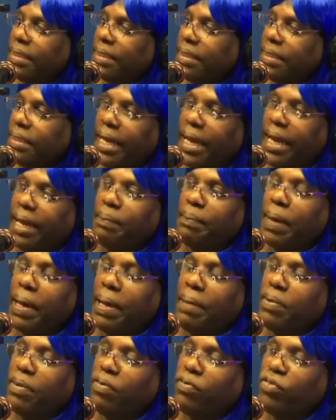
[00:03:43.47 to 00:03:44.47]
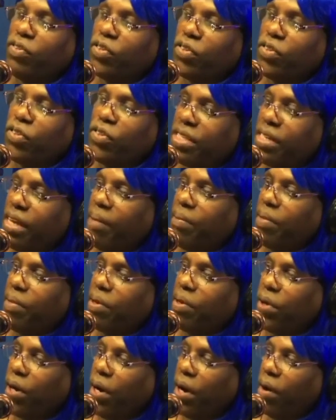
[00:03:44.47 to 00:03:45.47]
It's like, baby, if you see something,
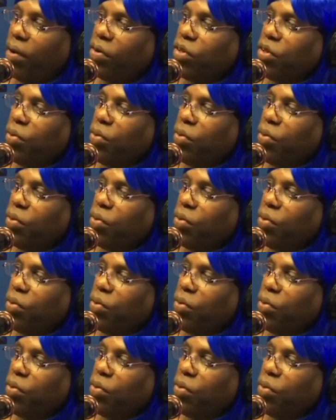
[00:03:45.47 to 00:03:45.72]
you hungry,